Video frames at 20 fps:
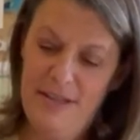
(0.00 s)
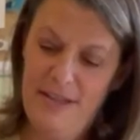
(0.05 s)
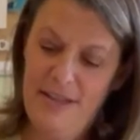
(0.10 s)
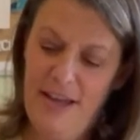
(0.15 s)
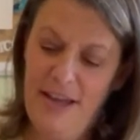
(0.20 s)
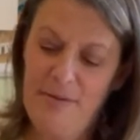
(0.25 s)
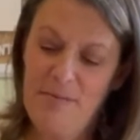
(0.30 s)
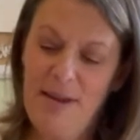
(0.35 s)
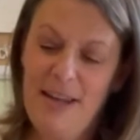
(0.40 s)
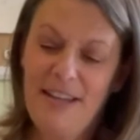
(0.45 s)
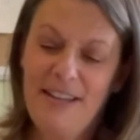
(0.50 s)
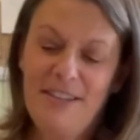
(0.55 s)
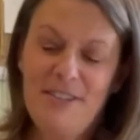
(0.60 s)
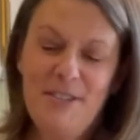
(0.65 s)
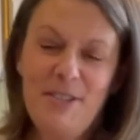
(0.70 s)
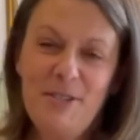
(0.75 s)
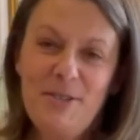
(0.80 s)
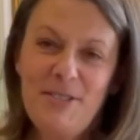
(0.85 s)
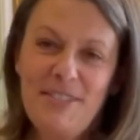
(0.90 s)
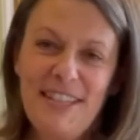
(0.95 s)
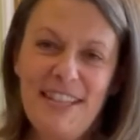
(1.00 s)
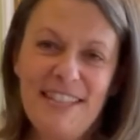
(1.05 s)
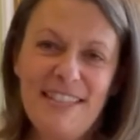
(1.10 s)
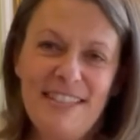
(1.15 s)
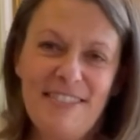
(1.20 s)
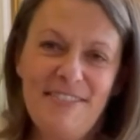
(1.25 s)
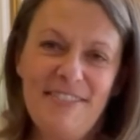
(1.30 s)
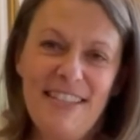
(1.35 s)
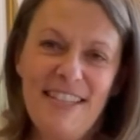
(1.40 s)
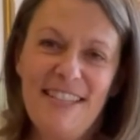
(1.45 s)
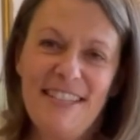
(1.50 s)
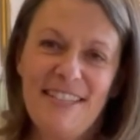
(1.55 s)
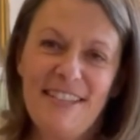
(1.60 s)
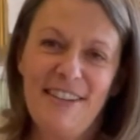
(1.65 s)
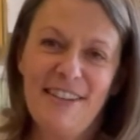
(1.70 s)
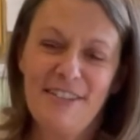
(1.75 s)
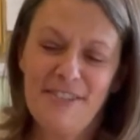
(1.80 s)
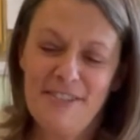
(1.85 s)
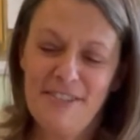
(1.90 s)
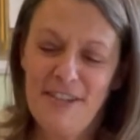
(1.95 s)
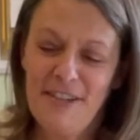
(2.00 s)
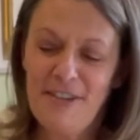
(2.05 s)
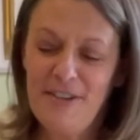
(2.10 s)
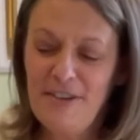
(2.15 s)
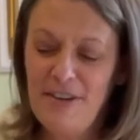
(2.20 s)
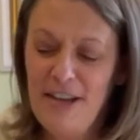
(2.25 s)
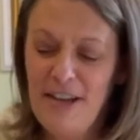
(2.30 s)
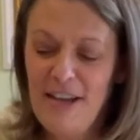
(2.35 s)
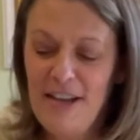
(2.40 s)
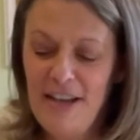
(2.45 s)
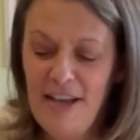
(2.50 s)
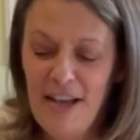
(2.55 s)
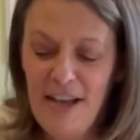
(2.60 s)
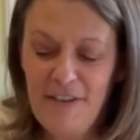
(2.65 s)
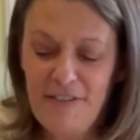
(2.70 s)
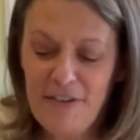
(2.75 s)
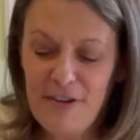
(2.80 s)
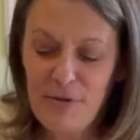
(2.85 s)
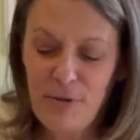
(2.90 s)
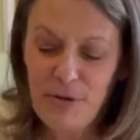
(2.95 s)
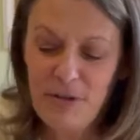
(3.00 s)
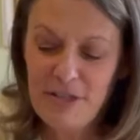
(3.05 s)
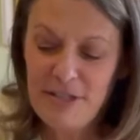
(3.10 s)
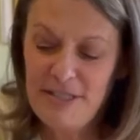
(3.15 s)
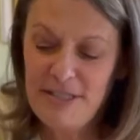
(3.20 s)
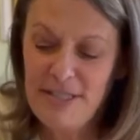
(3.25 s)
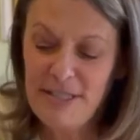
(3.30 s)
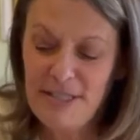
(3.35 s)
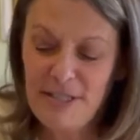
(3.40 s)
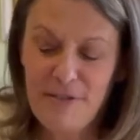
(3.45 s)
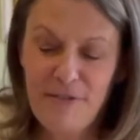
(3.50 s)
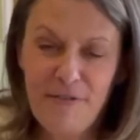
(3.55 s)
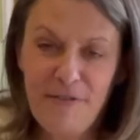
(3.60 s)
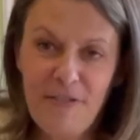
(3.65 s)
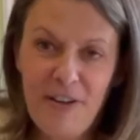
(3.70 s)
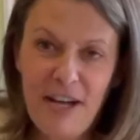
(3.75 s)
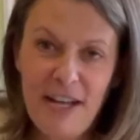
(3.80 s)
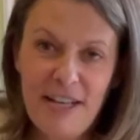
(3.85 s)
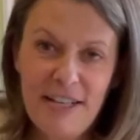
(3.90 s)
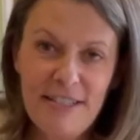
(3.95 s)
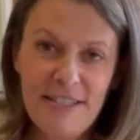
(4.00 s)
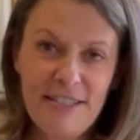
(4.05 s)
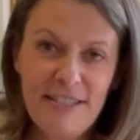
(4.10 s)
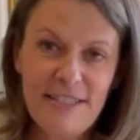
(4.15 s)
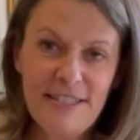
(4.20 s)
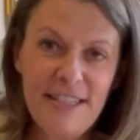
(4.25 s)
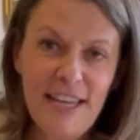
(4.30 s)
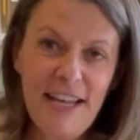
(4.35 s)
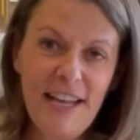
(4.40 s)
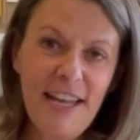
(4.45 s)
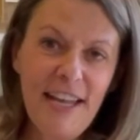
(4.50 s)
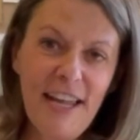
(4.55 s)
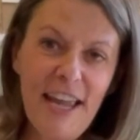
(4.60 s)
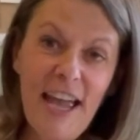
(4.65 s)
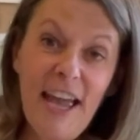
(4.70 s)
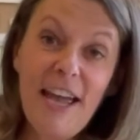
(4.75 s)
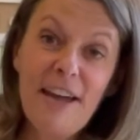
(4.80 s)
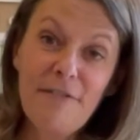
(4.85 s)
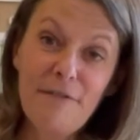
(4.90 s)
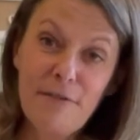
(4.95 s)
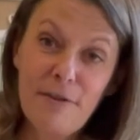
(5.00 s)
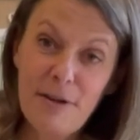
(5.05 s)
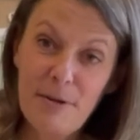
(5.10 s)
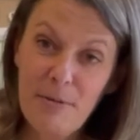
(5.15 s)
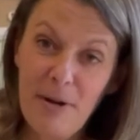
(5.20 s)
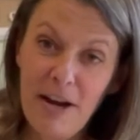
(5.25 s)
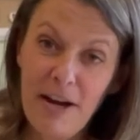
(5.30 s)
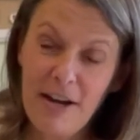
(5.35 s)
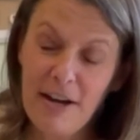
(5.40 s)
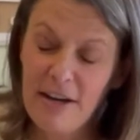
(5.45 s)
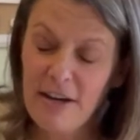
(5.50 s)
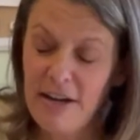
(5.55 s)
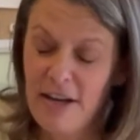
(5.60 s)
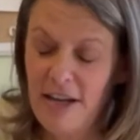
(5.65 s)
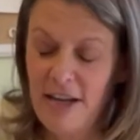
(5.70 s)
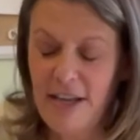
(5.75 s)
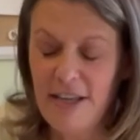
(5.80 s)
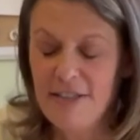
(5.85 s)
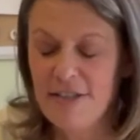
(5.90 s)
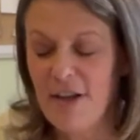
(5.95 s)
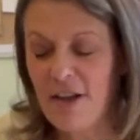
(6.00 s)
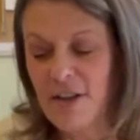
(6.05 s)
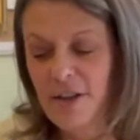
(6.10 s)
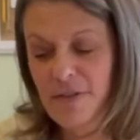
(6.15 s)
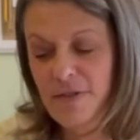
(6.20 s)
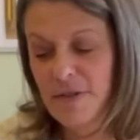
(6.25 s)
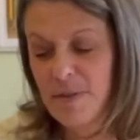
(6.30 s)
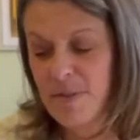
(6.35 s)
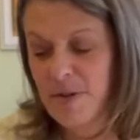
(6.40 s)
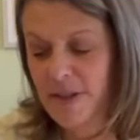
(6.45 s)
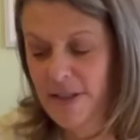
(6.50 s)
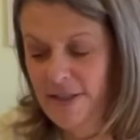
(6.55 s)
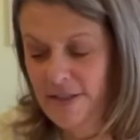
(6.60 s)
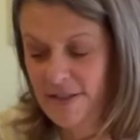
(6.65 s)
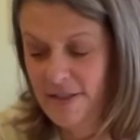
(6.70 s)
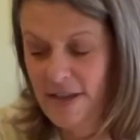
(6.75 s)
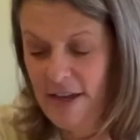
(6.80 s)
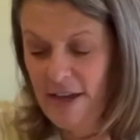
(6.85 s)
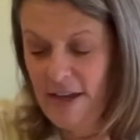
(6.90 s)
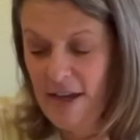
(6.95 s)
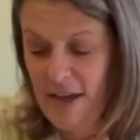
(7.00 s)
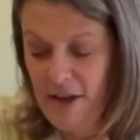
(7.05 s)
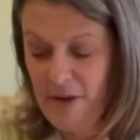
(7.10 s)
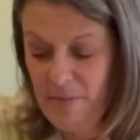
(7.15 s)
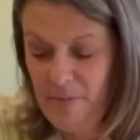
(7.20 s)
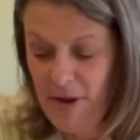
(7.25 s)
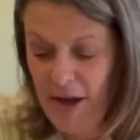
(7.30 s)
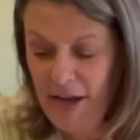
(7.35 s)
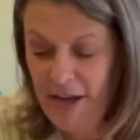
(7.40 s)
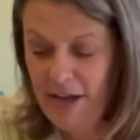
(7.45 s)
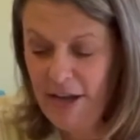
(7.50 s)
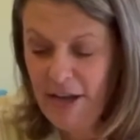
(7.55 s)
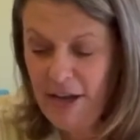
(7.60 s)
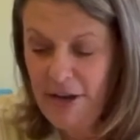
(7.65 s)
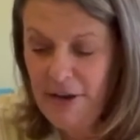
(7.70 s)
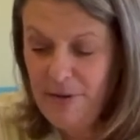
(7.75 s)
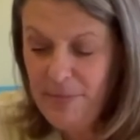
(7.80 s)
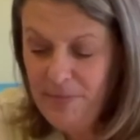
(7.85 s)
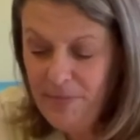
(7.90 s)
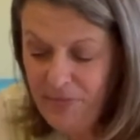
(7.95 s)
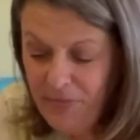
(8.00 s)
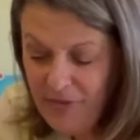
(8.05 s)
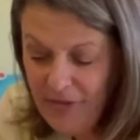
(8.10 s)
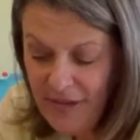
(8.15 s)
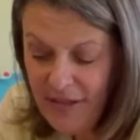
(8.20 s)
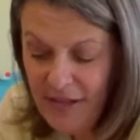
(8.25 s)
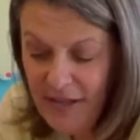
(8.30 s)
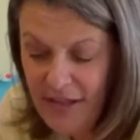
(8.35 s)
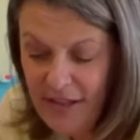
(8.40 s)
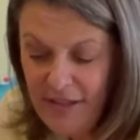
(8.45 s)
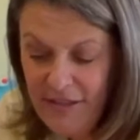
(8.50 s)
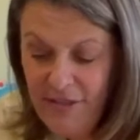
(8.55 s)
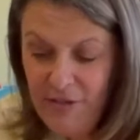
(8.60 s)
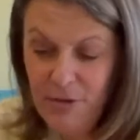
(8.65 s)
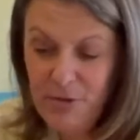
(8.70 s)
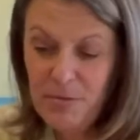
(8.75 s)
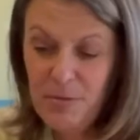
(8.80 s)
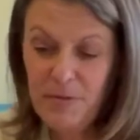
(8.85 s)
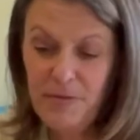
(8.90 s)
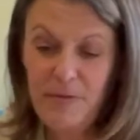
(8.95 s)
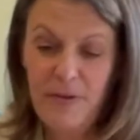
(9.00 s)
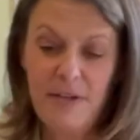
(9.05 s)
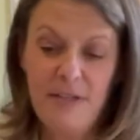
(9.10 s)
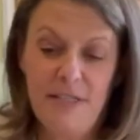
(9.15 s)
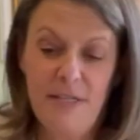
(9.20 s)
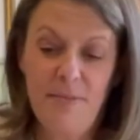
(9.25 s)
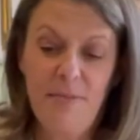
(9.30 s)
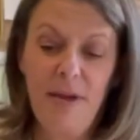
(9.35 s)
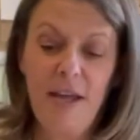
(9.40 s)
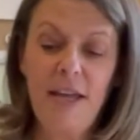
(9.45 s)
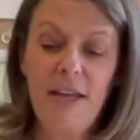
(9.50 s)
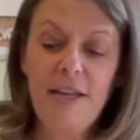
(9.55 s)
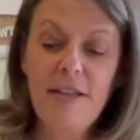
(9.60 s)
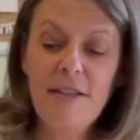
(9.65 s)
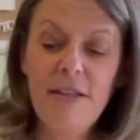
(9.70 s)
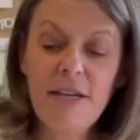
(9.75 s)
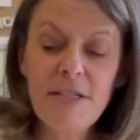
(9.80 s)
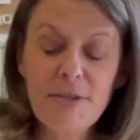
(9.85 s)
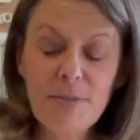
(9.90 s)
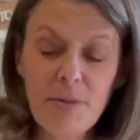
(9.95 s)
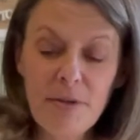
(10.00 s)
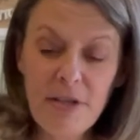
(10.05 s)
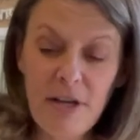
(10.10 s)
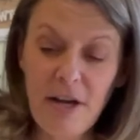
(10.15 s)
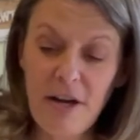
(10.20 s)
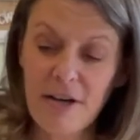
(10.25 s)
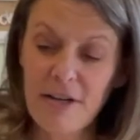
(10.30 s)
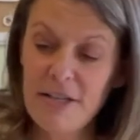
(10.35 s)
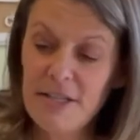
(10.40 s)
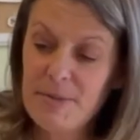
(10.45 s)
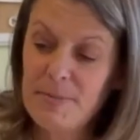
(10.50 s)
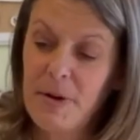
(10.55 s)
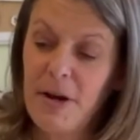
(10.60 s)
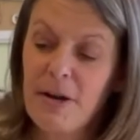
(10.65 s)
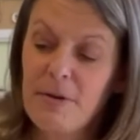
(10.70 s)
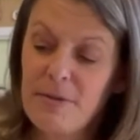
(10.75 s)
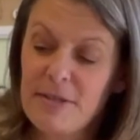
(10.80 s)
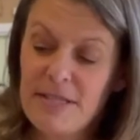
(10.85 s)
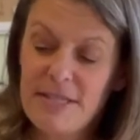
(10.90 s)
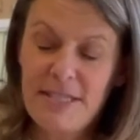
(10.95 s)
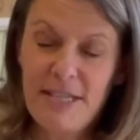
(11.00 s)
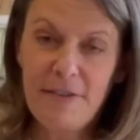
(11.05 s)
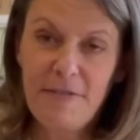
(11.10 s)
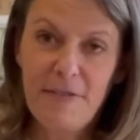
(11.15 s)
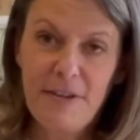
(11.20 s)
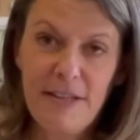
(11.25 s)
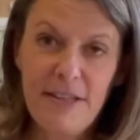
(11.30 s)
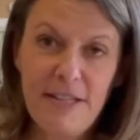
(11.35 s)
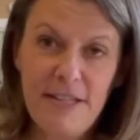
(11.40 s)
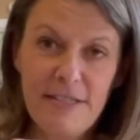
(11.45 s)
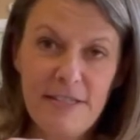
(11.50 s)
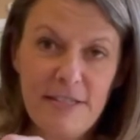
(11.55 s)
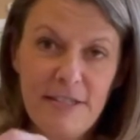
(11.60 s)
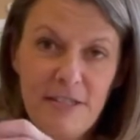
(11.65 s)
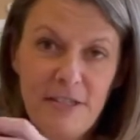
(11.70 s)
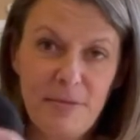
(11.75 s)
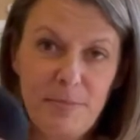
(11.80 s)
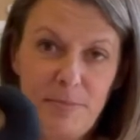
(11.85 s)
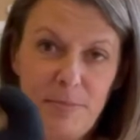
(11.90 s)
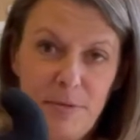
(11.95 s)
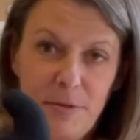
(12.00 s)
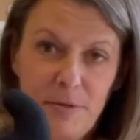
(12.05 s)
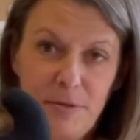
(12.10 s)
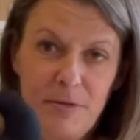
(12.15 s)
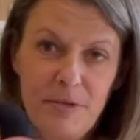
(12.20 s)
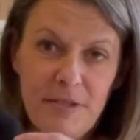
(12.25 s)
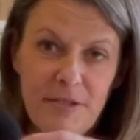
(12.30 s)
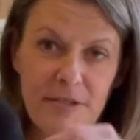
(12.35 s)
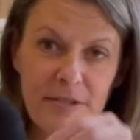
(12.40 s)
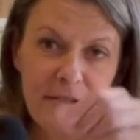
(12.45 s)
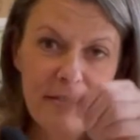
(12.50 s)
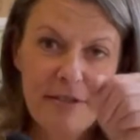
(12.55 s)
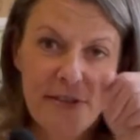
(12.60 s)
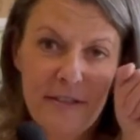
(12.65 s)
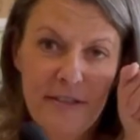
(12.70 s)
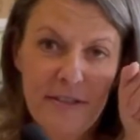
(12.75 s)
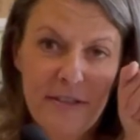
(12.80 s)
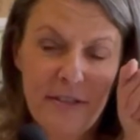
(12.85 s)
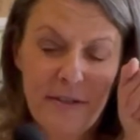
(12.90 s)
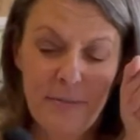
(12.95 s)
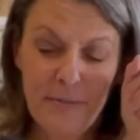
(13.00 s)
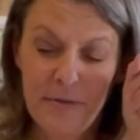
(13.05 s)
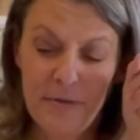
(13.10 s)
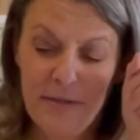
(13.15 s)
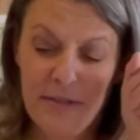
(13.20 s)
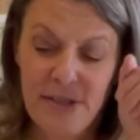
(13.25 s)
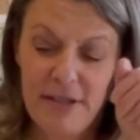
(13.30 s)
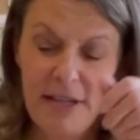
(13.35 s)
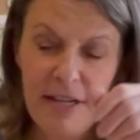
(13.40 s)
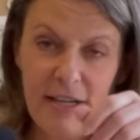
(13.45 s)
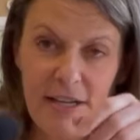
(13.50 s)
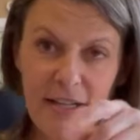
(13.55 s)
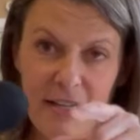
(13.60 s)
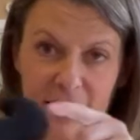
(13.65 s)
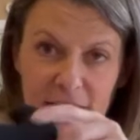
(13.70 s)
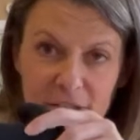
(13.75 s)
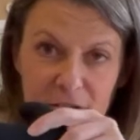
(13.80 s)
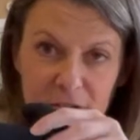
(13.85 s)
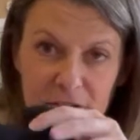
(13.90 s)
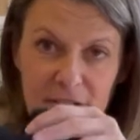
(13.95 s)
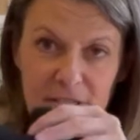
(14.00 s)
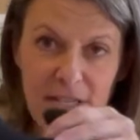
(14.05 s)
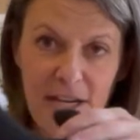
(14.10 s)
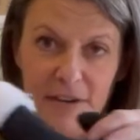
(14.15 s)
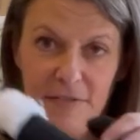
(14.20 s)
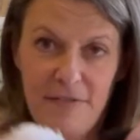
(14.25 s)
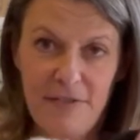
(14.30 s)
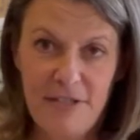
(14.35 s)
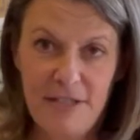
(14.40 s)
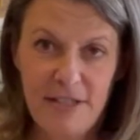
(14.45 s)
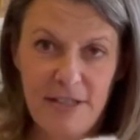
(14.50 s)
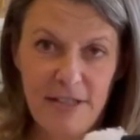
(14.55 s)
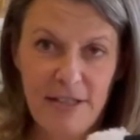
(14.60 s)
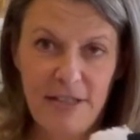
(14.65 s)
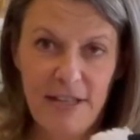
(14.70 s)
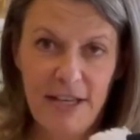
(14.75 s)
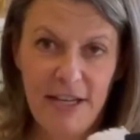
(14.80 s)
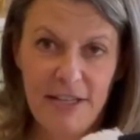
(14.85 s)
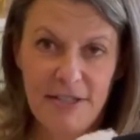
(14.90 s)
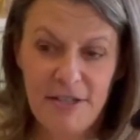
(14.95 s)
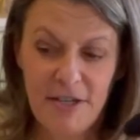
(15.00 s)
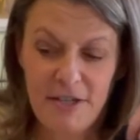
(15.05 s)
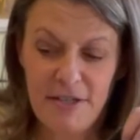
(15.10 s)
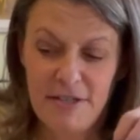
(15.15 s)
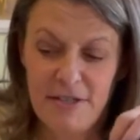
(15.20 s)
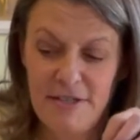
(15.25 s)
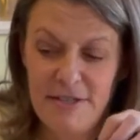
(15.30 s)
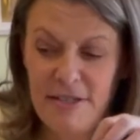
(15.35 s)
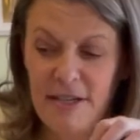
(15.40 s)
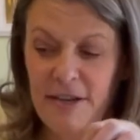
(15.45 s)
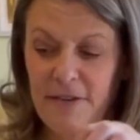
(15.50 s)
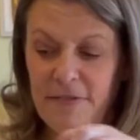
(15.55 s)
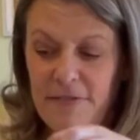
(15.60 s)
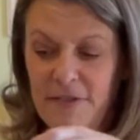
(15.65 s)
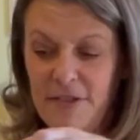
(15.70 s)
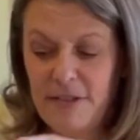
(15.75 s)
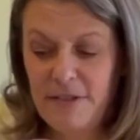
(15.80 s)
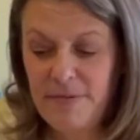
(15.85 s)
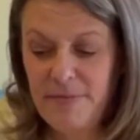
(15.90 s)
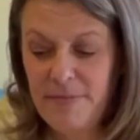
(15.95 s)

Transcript: I made 2 sets of these also. Of course, this fuzz is getting everywhere. It's all over the place. But those were fun to make. I swear the hardest part was stuffing these little boots on the end. These are stuffed. The legs aren't stuffed.